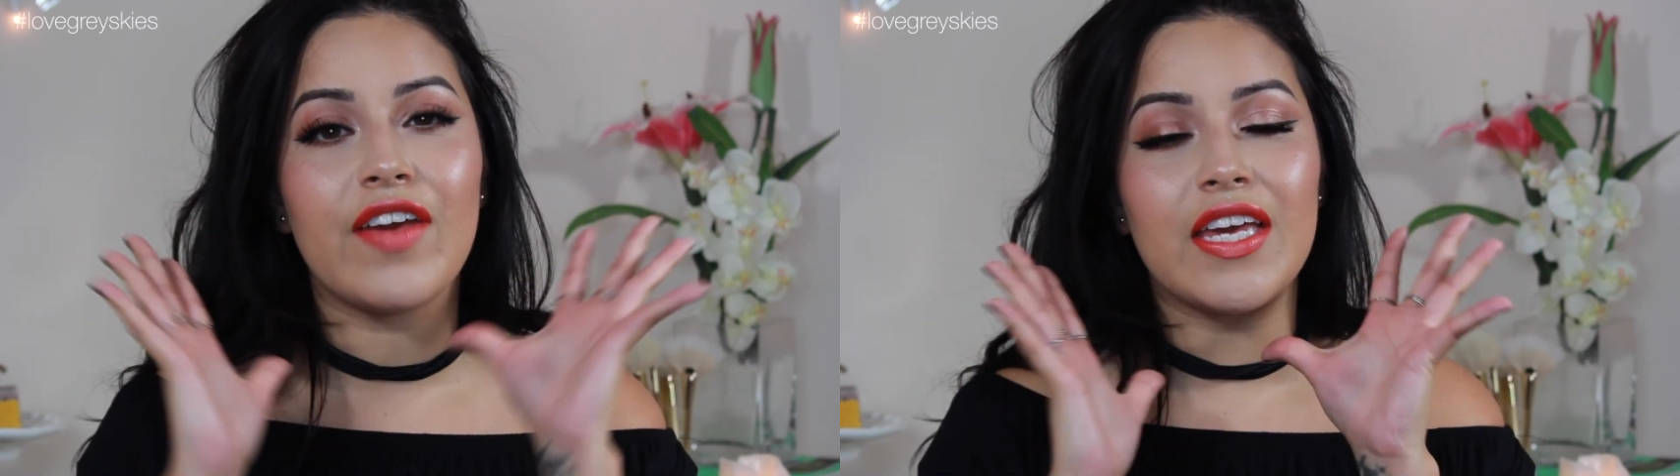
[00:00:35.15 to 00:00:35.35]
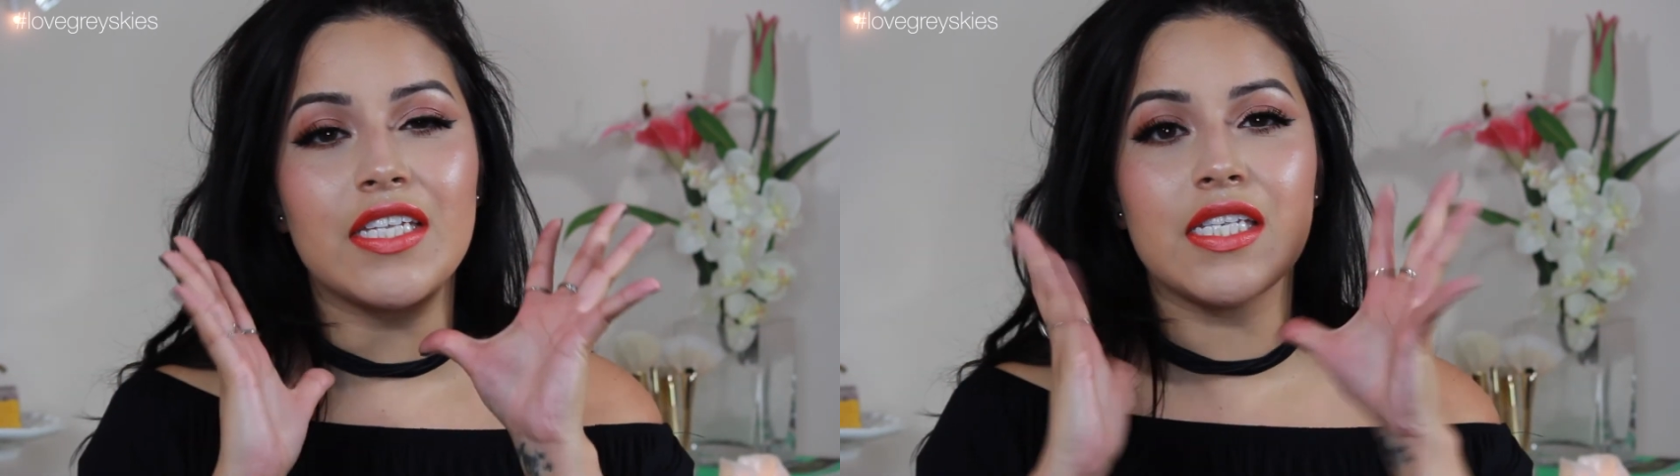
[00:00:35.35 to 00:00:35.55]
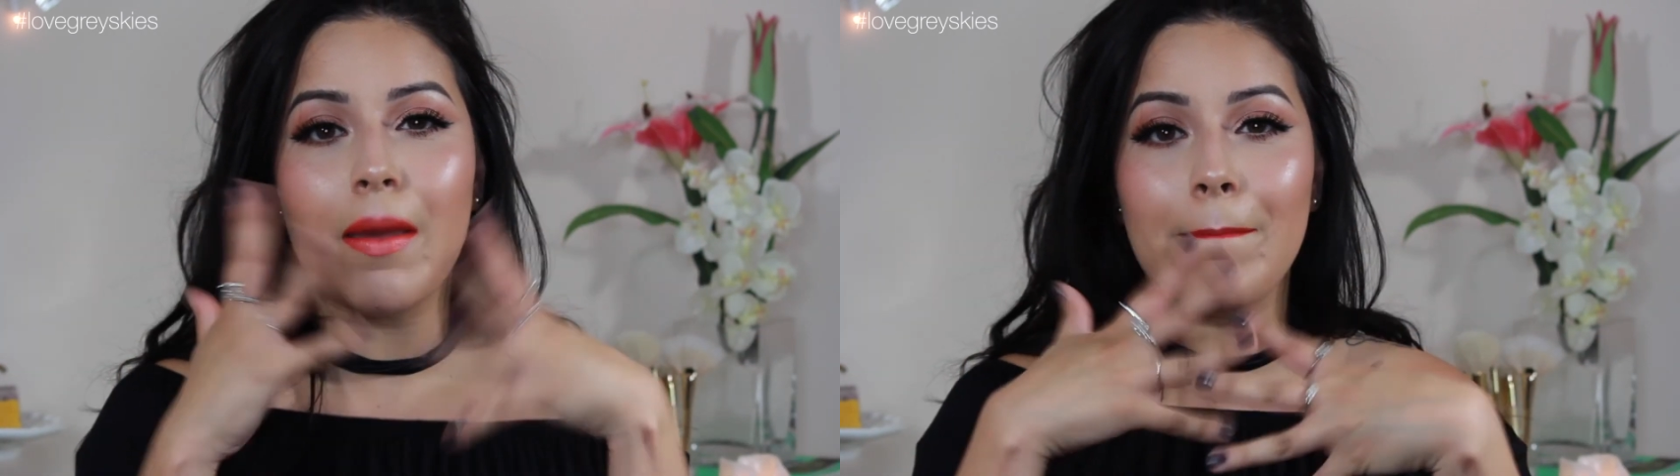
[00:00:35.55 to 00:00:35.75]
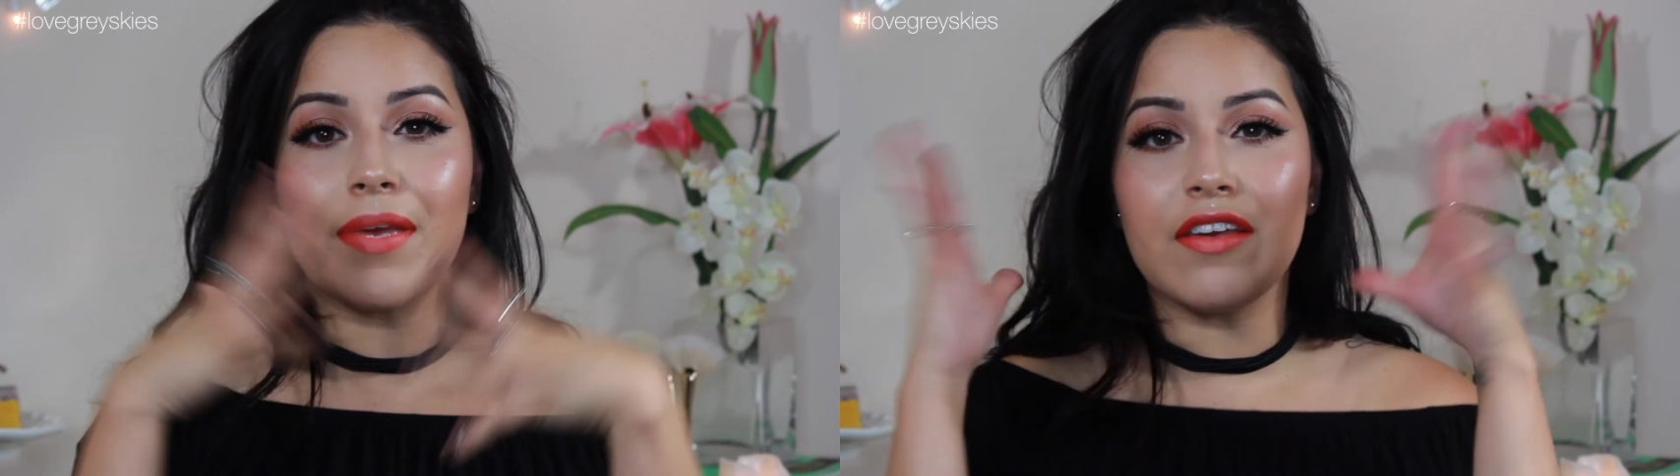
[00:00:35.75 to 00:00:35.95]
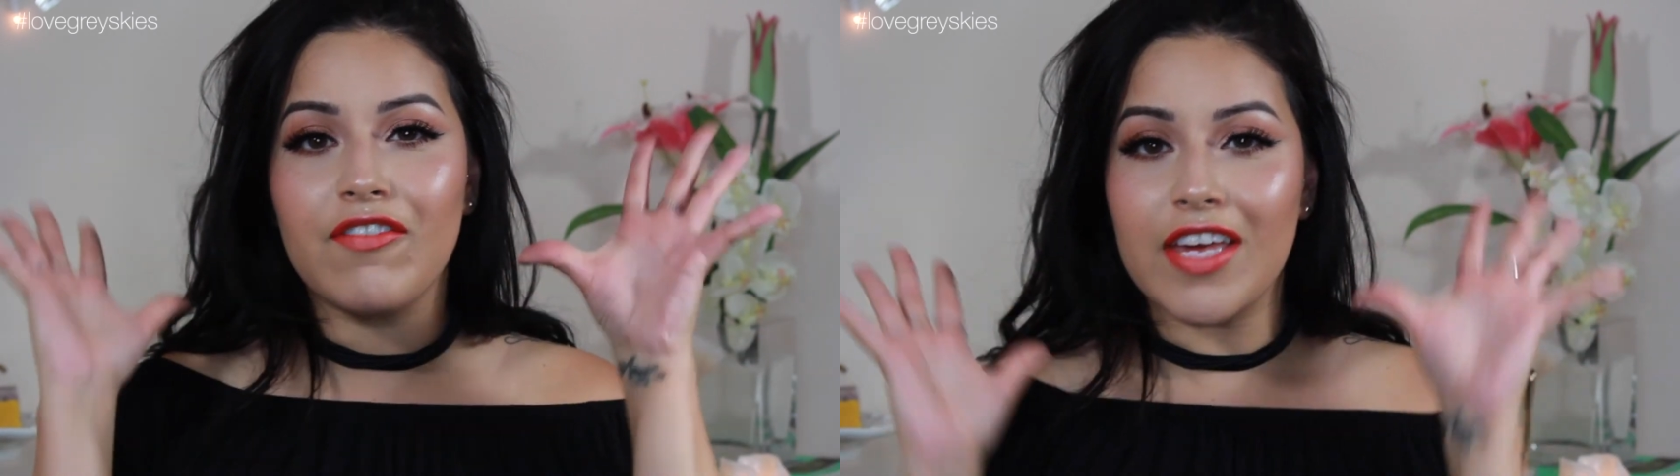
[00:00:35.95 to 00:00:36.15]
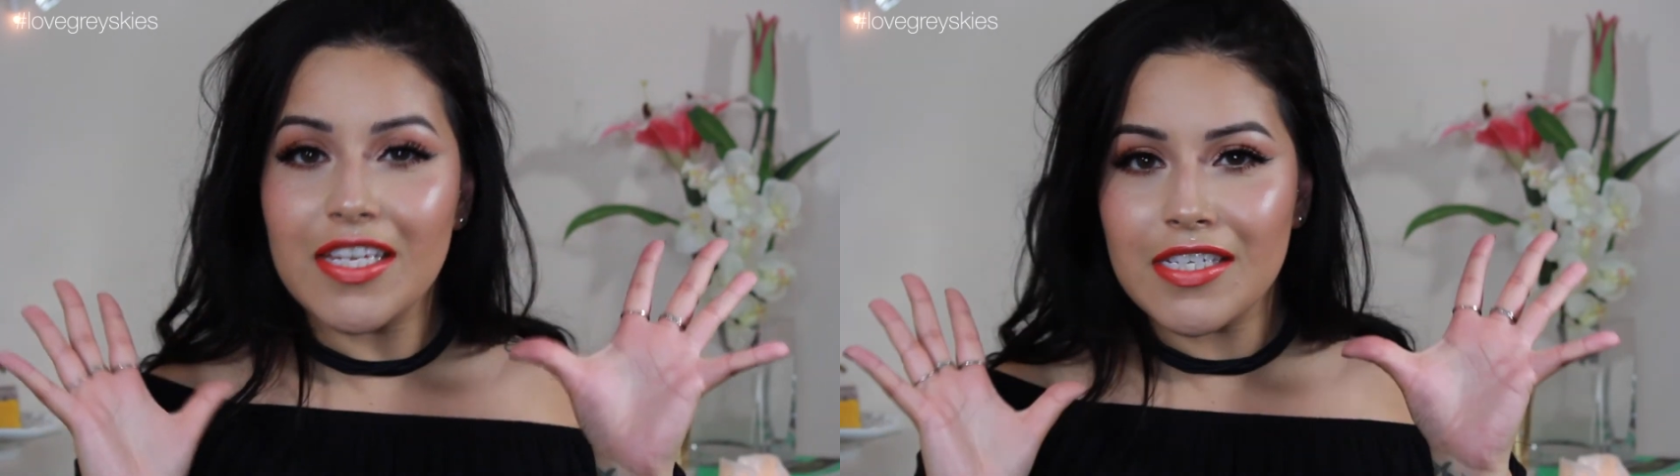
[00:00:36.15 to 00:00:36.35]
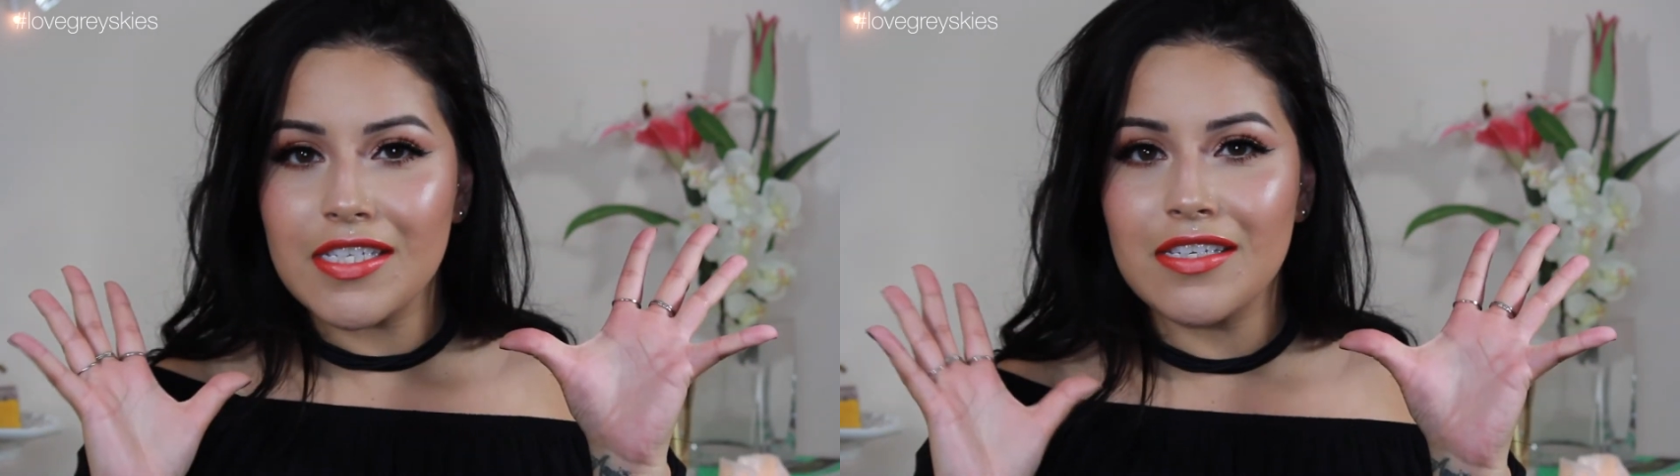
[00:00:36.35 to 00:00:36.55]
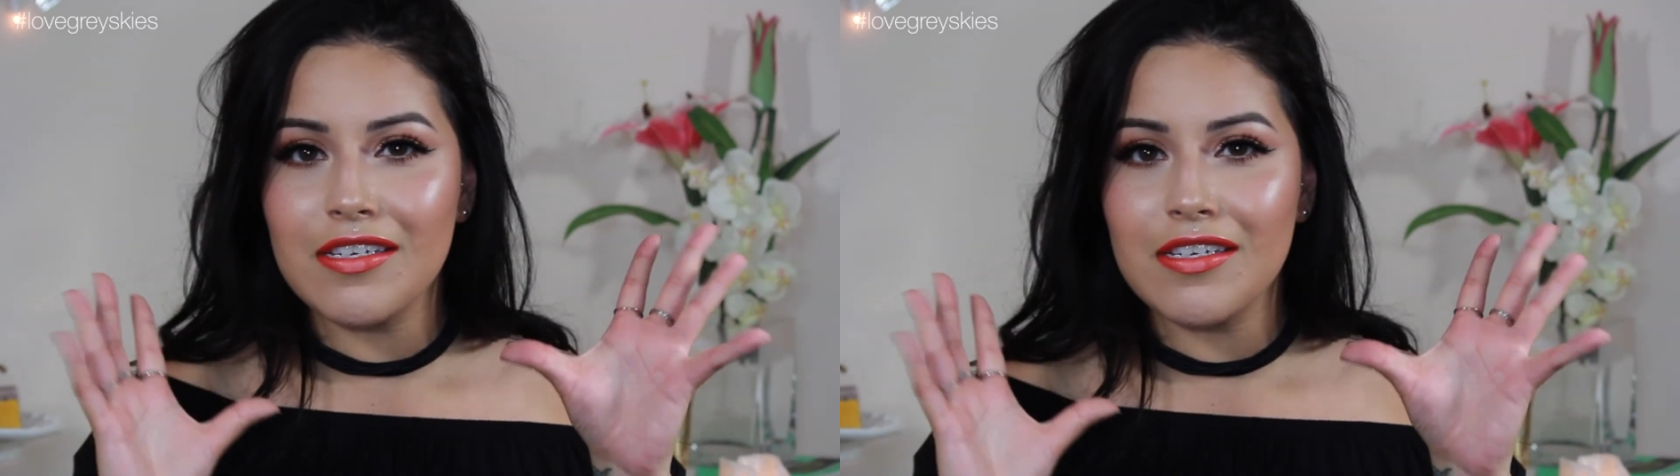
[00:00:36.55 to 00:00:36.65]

beat face